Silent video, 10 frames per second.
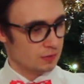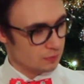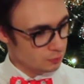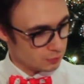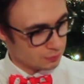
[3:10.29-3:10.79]

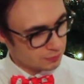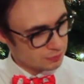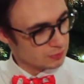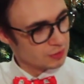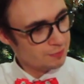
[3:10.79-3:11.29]
Hmm,
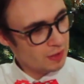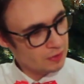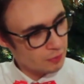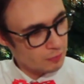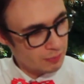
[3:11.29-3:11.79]

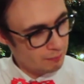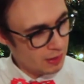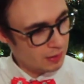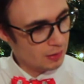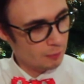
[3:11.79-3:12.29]
spider on my bed.
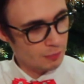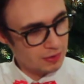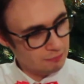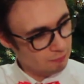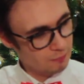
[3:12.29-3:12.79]
On my
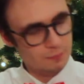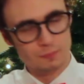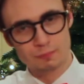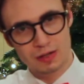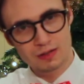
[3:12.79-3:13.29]

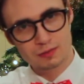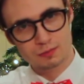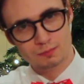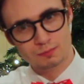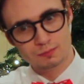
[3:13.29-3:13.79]
bed?
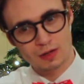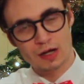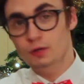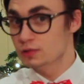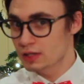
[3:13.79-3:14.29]
I
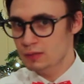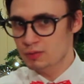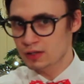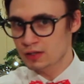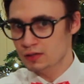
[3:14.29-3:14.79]
don't sleep
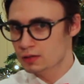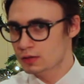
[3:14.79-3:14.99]
here.